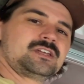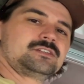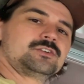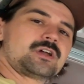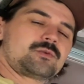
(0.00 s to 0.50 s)

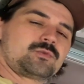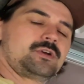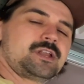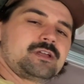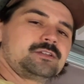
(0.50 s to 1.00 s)
you're
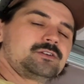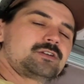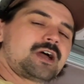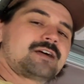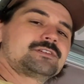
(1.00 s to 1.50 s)

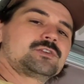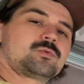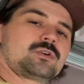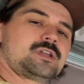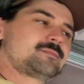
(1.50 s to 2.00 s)
not having to
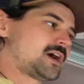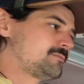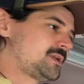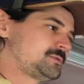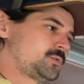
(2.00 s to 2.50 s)
worry about
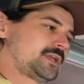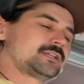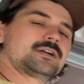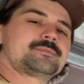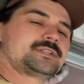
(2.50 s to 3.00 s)
maybe
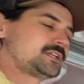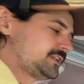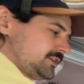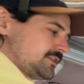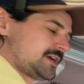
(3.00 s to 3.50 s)
waking up and
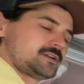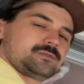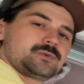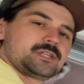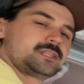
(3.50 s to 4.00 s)
hitting your head
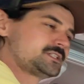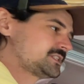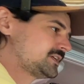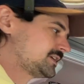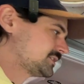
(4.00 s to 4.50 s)
on one of these
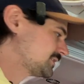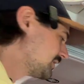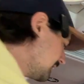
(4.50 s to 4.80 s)
things,